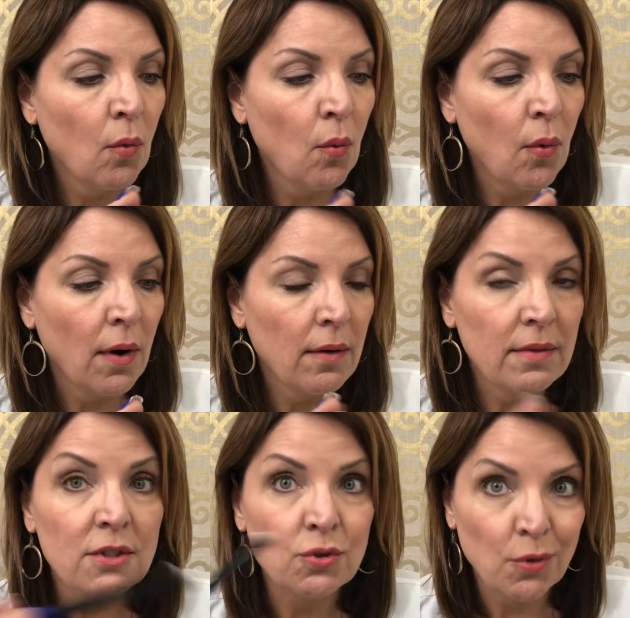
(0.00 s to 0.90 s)
or the
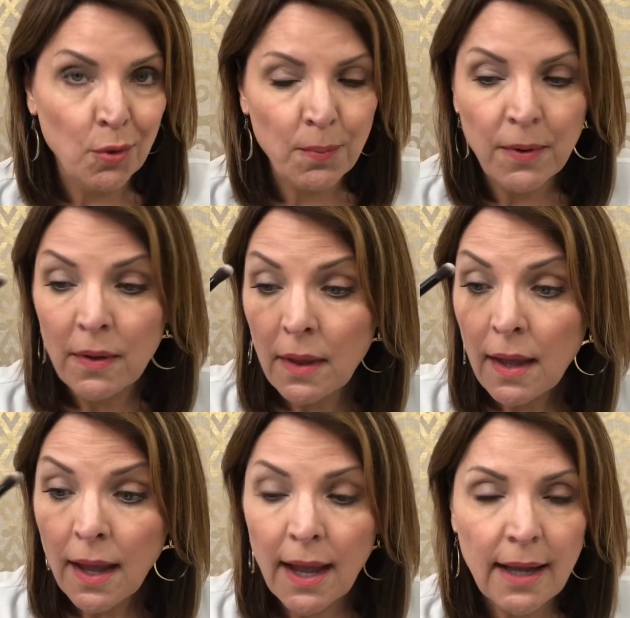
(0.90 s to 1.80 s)
droop
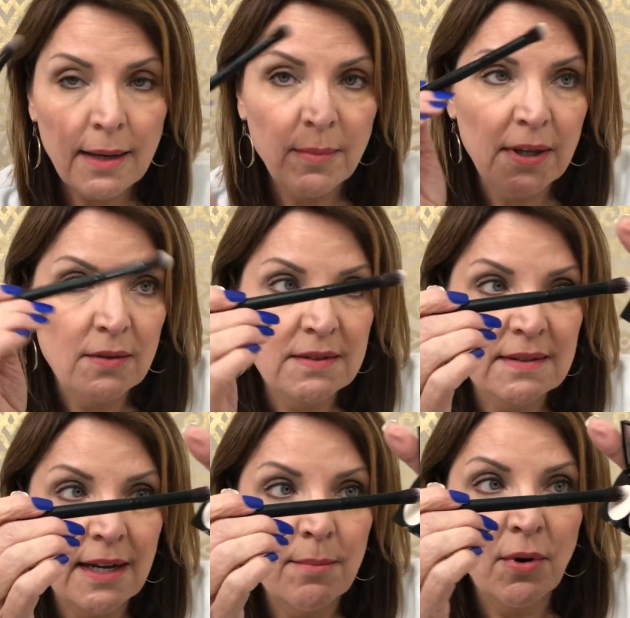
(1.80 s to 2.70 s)
and I'm gonna use the
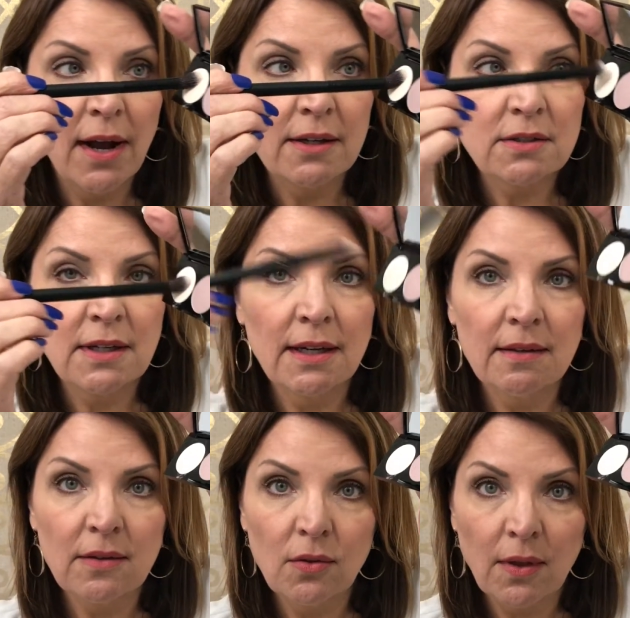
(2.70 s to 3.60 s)
same brush
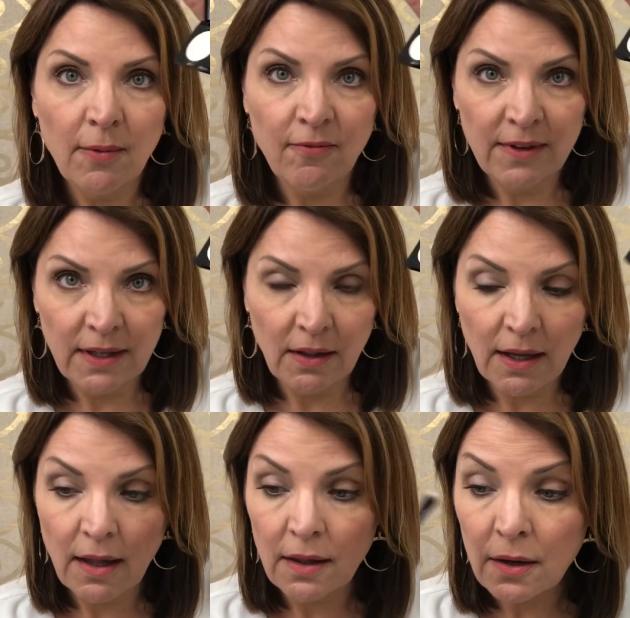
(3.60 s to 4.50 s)
into the vanilla
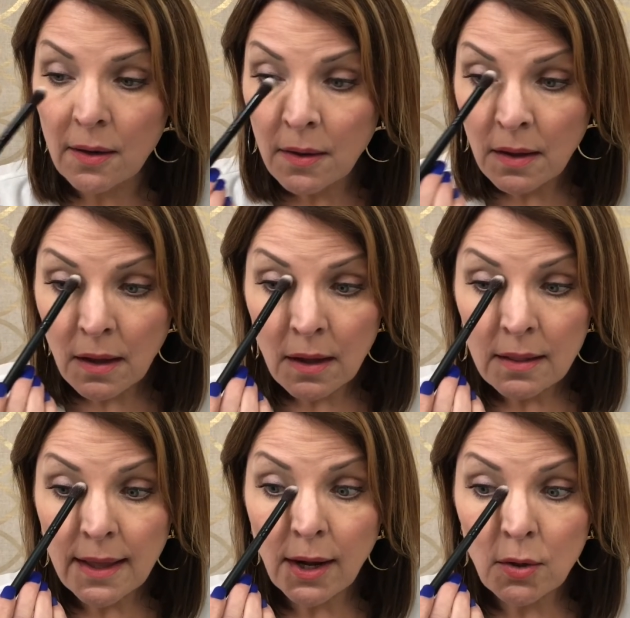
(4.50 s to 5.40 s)
color.
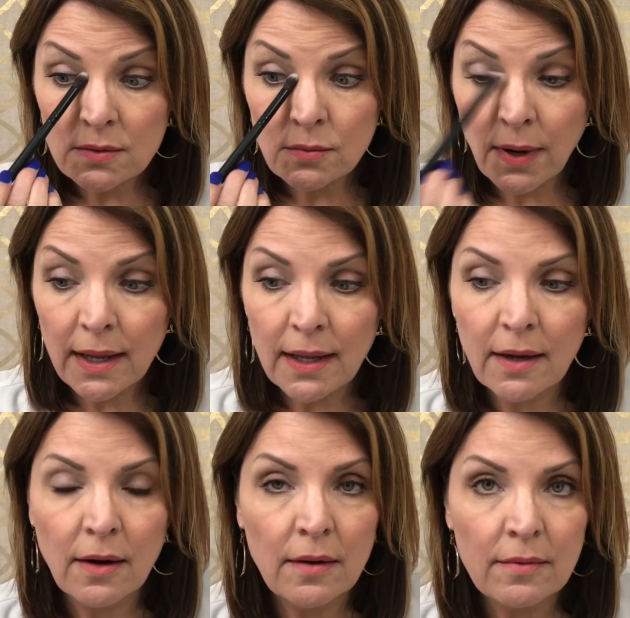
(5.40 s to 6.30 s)
That goes right
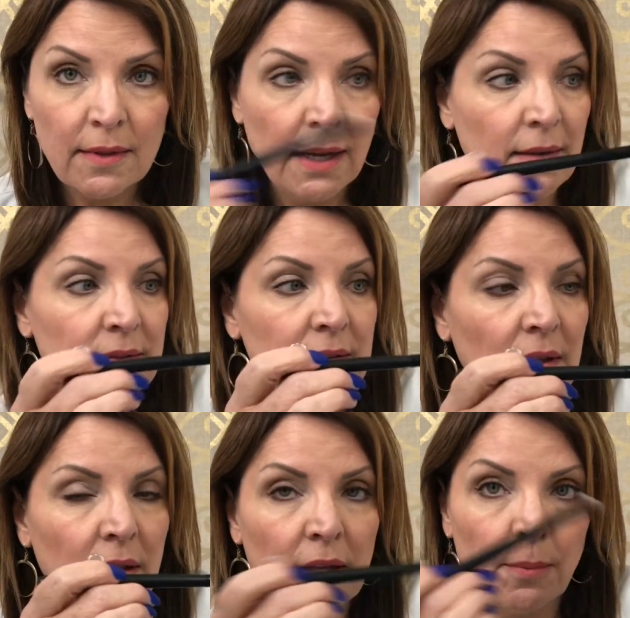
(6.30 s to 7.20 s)
here. That gives us a
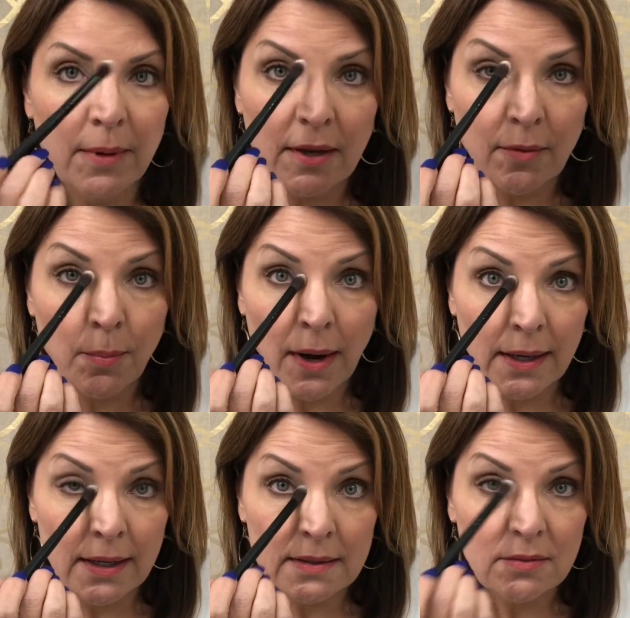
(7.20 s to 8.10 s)
little bit of a
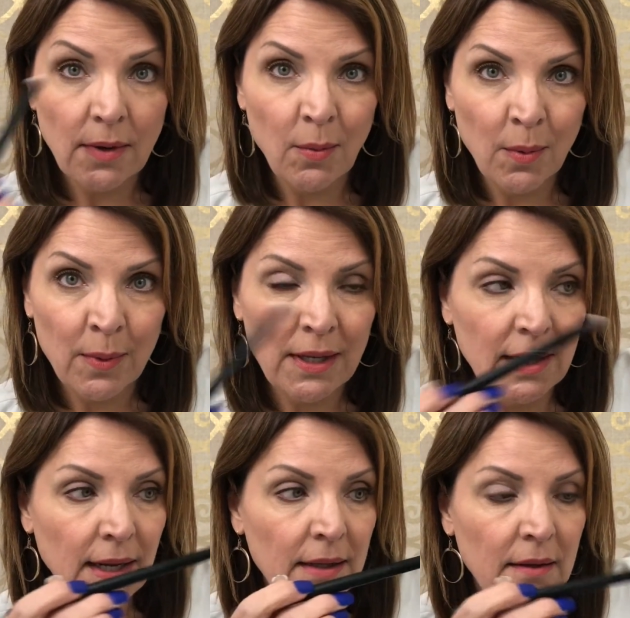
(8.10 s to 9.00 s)
brightness right where we need
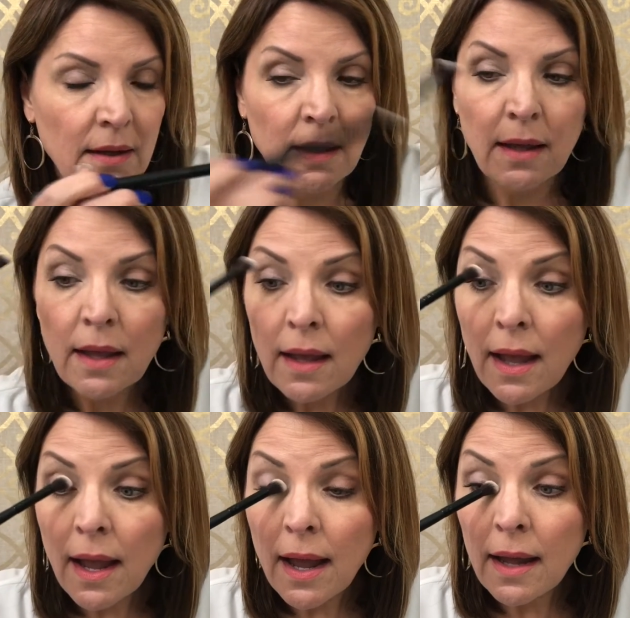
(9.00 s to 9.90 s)
it.
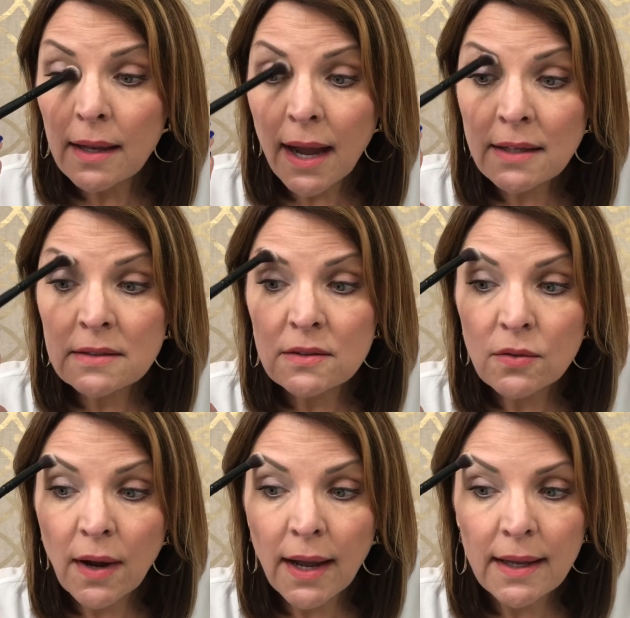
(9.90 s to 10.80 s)
And I just
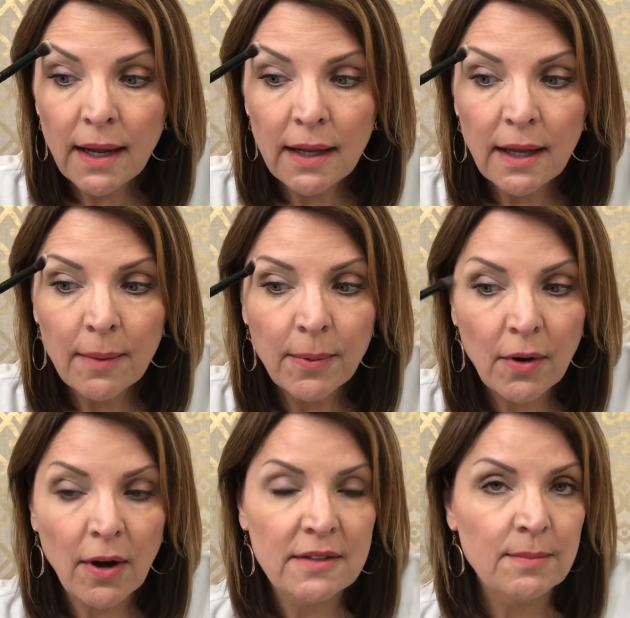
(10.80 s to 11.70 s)
drag it on up
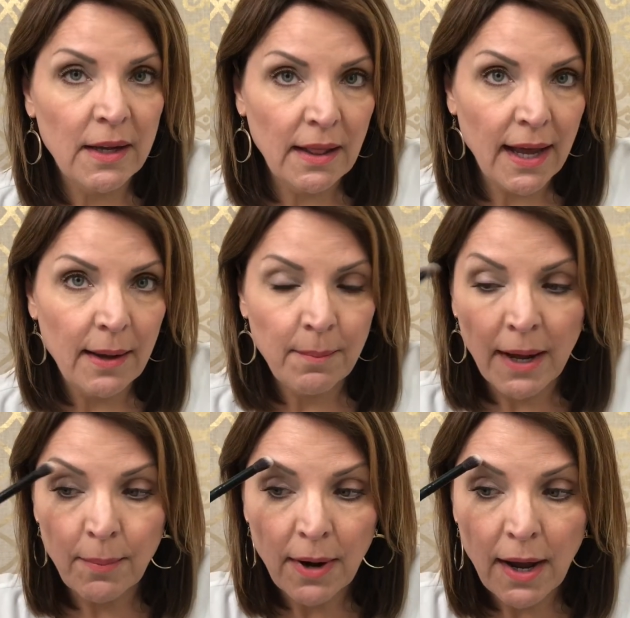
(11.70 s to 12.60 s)
across my, my
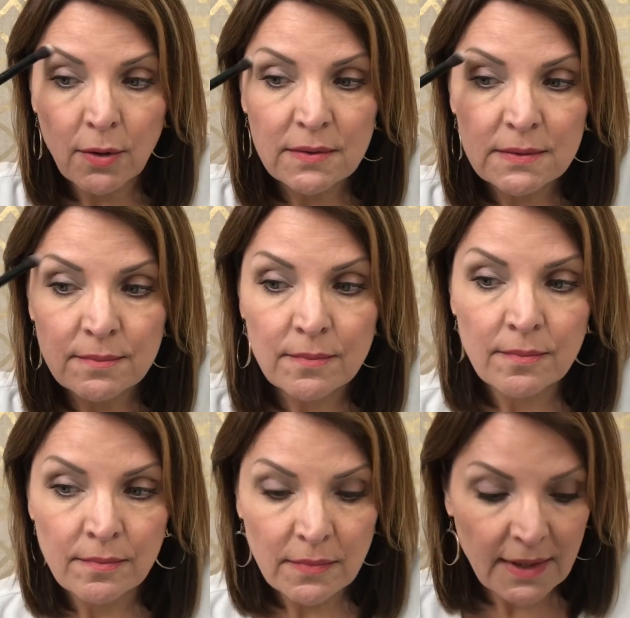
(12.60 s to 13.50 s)
brows.
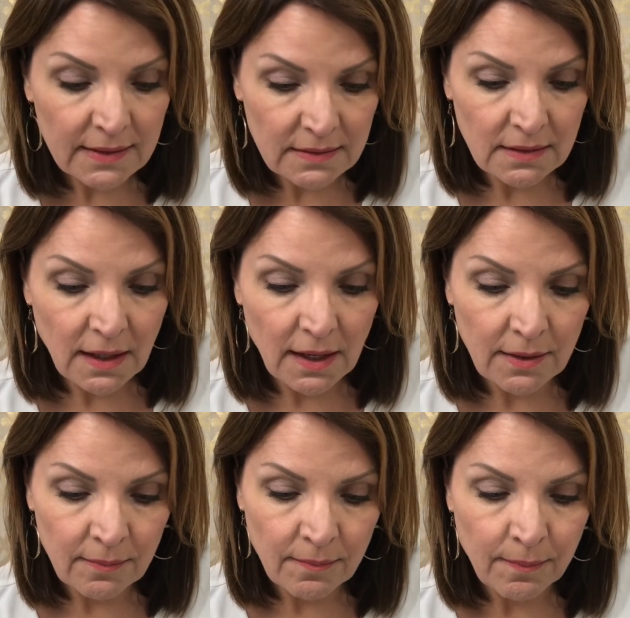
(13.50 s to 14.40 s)
That's done.